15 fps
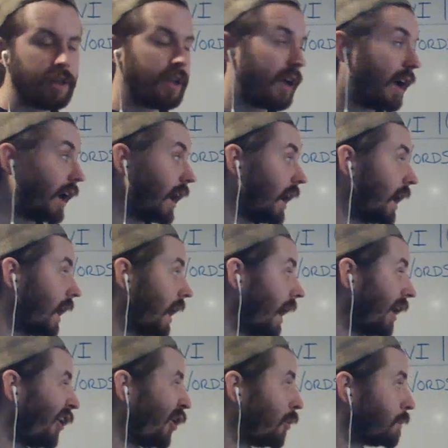I
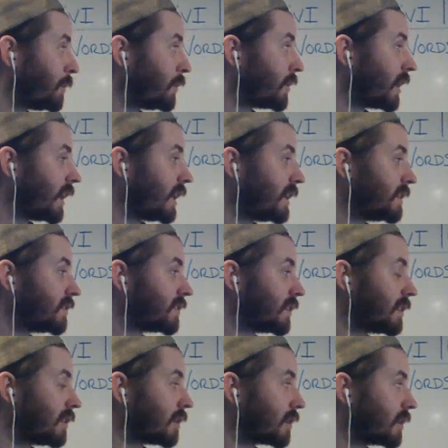hope you guys
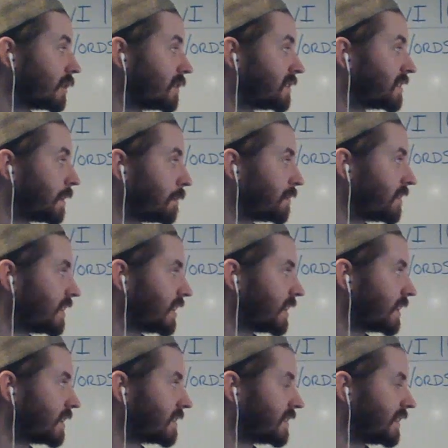learned
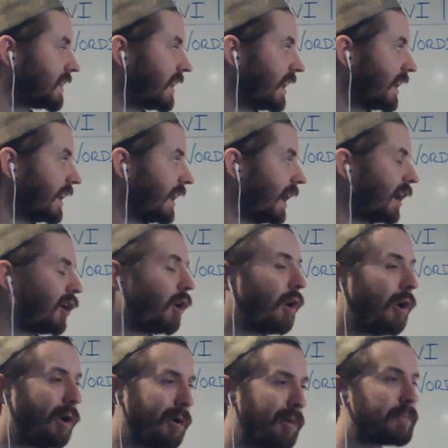something today. I
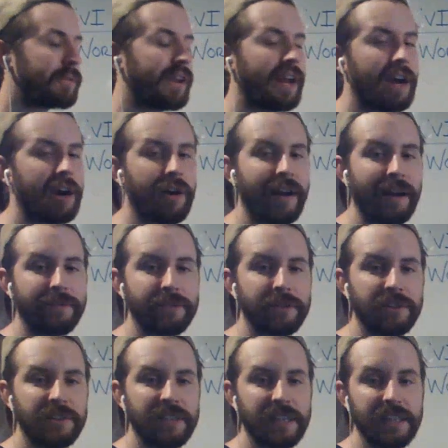hope now, after
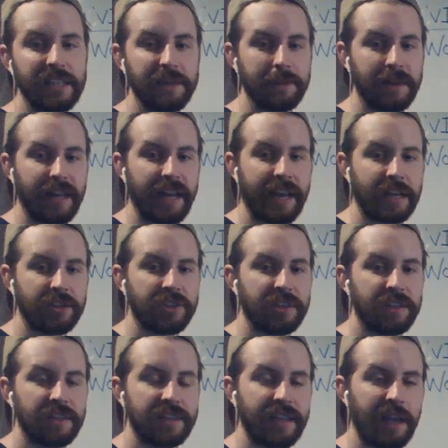seeing them in action,
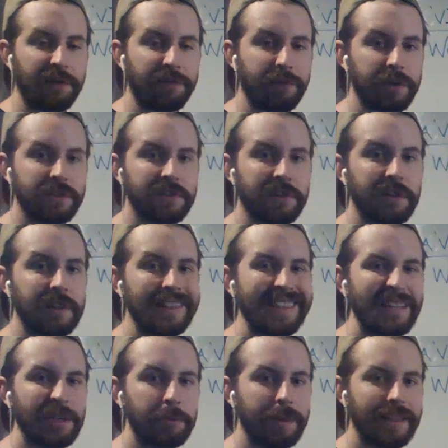that the F words are a
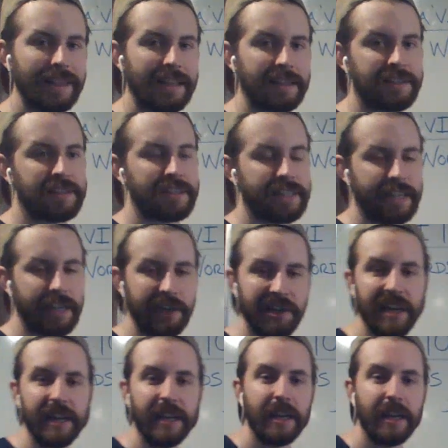little bit less scary.